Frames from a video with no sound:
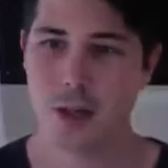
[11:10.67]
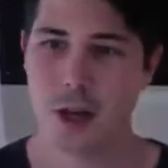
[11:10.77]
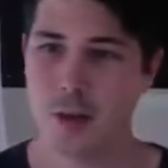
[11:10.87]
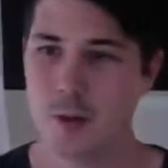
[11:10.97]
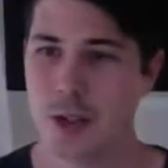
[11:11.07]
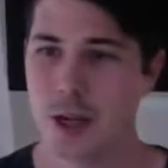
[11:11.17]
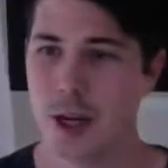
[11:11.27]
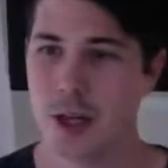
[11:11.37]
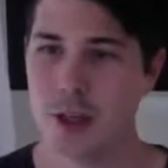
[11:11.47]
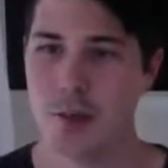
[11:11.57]
I can watch it
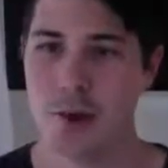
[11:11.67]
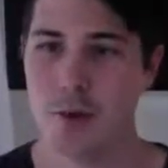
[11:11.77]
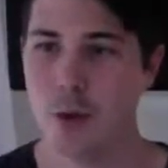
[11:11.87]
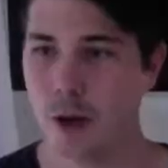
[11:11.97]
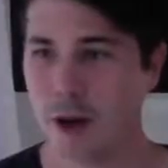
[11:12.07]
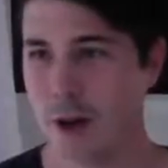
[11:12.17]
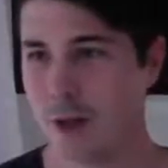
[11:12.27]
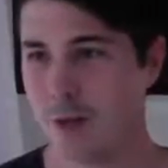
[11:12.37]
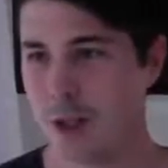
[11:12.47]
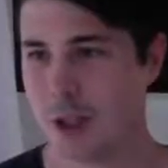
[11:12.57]
anytime I want. I
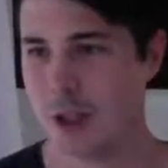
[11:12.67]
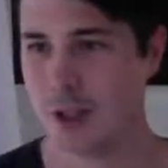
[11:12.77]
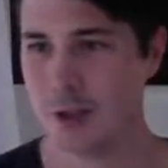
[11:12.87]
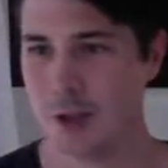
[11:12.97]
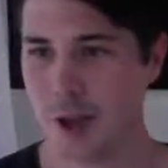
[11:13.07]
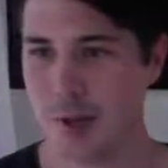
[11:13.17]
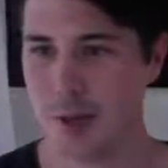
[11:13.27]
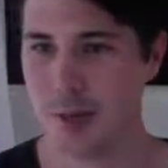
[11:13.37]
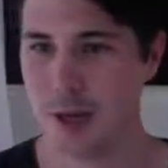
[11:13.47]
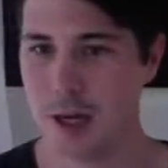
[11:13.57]
can watch it in 2 times
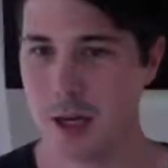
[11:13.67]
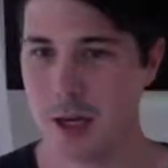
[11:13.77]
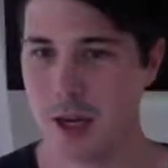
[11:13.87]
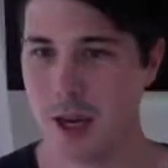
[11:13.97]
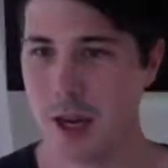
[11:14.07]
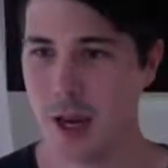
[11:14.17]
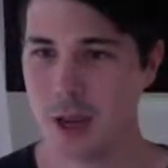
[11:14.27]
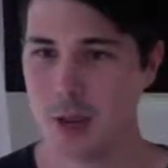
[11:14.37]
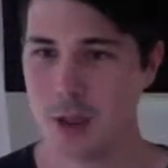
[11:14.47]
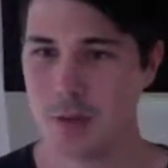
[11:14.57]
speed, and
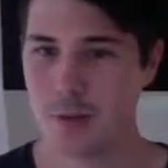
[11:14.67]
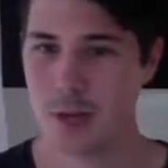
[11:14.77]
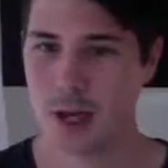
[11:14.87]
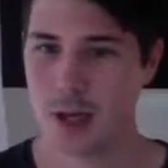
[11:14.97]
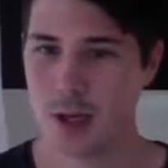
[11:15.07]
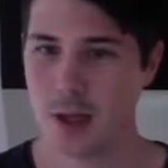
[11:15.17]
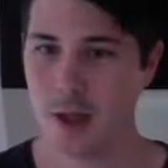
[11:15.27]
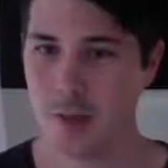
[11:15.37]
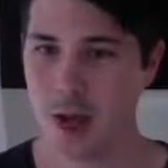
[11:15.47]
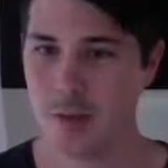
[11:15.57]
Twitch for me,
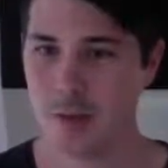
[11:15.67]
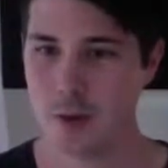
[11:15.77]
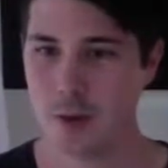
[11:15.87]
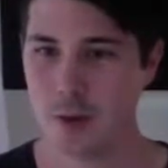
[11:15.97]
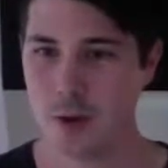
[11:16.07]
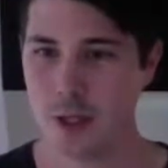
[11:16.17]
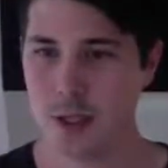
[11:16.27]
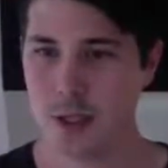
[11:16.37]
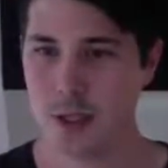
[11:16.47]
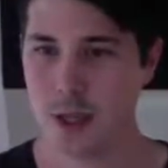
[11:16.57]
apart from
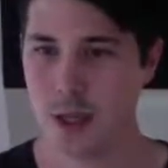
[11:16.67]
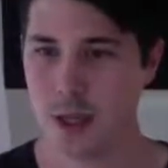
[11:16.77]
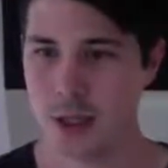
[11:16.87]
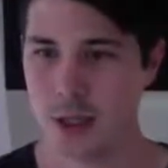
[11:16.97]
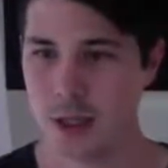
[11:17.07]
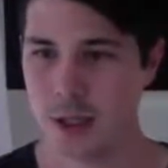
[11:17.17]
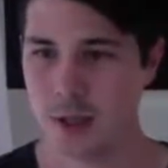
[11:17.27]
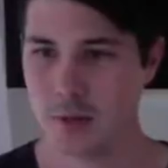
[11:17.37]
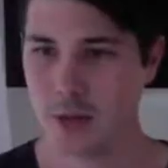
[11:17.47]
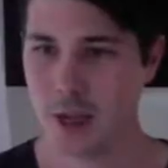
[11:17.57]
tournaments, just
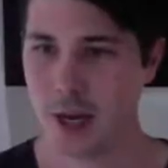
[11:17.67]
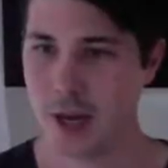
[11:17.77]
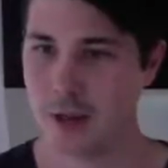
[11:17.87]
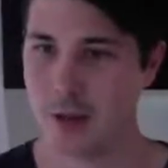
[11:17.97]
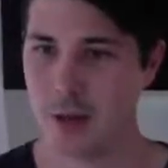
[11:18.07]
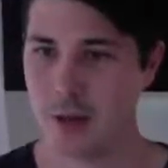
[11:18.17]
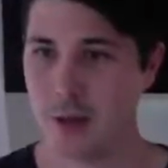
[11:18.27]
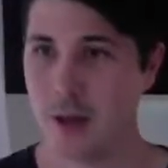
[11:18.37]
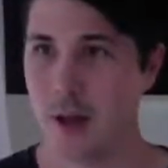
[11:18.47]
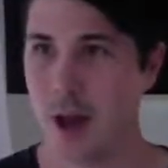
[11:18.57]
doesn't work out. So
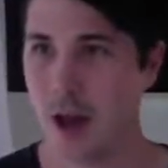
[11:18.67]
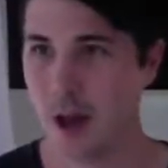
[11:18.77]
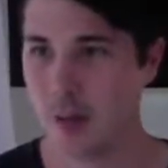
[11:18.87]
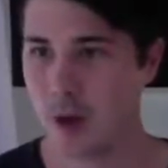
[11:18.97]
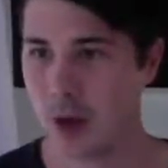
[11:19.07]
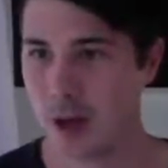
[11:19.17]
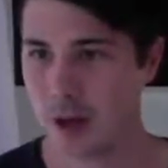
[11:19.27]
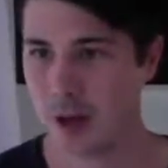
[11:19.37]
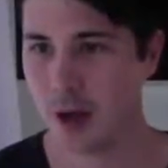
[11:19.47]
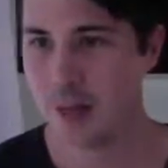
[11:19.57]
I
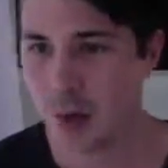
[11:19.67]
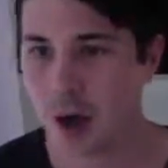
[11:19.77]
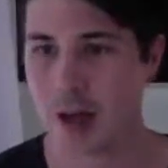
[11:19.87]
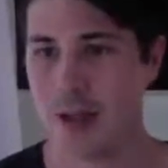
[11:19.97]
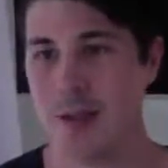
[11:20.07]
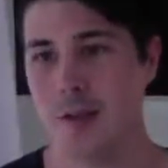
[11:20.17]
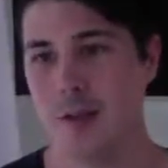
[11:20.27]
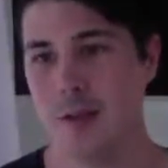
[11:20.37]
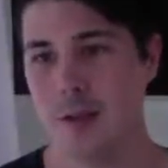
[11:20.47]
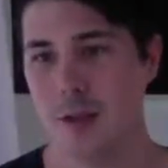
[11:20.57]
might
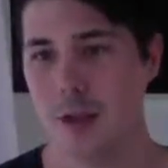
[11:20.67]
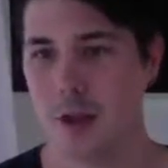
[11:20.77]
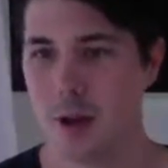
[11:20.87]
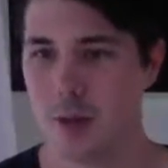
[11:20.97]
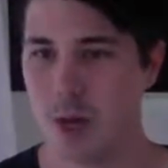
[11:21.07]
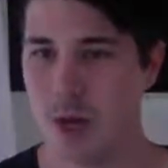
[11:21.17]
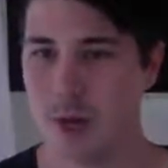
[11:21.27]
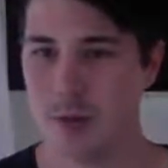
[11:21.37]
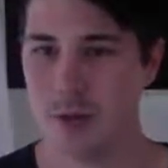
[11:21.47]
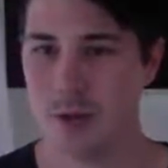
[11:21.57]
stream, but
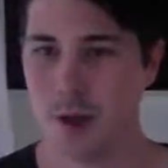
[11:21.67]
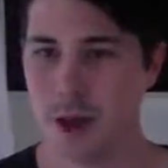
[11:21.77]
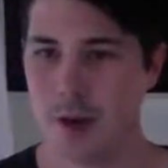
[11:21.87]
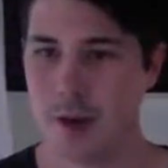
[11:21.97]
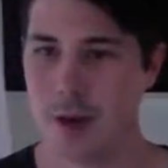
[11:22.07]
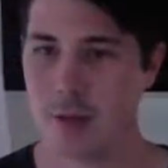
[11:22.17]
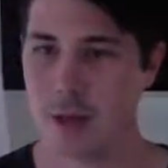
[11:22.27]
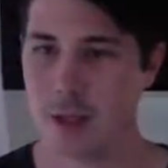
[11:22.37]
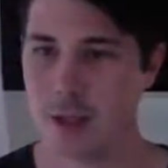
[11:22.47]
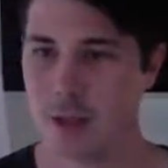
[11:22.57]
don't have any
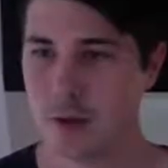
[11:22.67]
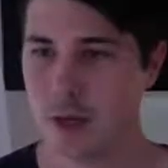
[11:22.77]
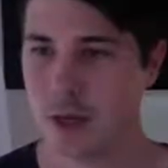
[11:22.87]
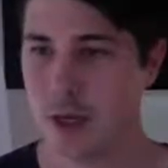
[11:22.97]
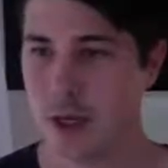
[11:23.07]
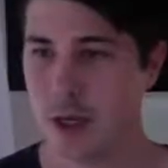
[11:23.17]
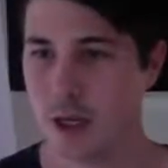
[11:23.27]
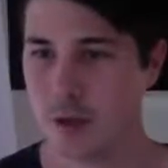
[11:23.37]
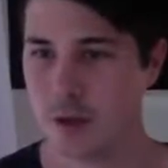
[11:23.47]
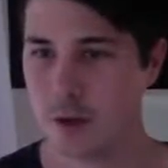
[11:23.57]
plans to do it
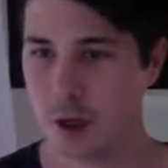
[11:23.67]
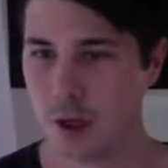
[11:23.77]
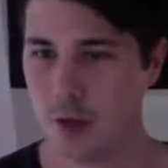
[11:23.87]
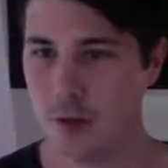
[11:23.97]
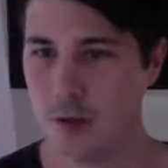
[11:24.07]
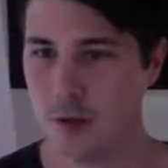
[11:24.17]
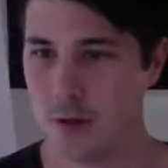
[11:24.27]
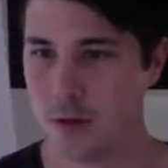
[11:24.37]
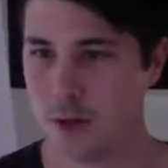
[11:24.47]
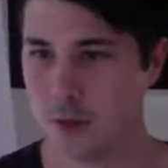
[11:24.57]
in the future.
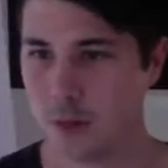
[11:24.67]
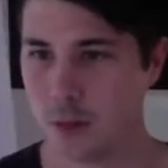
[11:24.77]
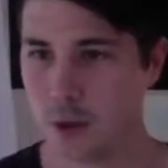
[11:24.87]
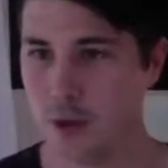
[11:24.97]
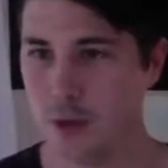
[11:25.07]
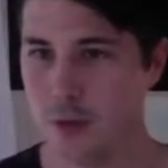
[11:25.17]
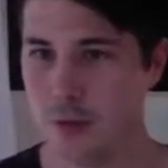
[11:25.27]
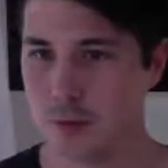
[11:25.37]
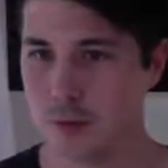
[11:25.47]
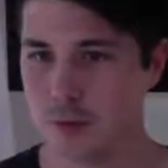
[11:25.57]
Oh, boom!